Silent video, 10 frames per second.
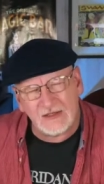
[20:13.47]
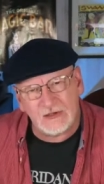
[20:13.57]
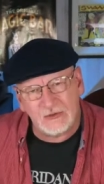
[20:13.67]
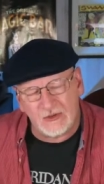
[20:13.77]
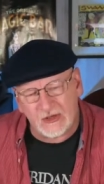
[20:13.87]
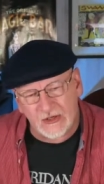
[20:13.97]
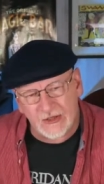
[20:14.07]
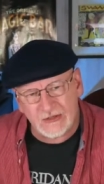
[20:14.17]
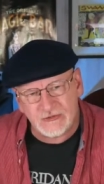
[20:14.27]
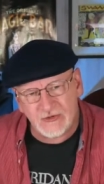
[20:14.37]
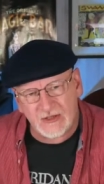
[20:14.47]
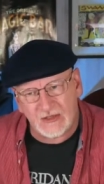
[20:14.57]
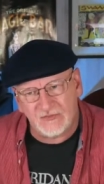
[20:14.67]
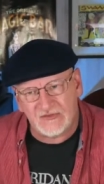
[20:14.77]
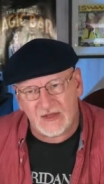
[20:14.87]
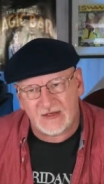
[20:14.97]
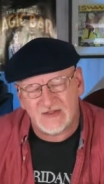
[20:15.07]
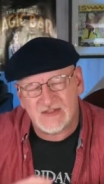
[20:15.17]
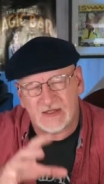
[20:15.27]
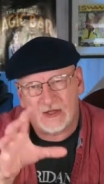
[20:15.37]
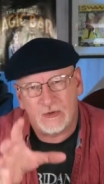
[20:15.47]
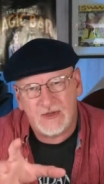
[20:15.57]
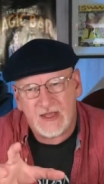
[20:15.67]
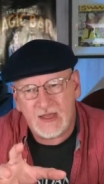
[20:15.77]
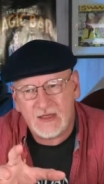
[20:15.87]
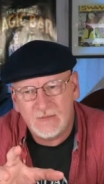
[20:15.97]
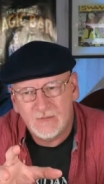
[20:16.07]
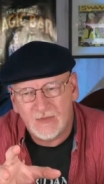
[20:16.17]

to do the card trick if it's like a slow day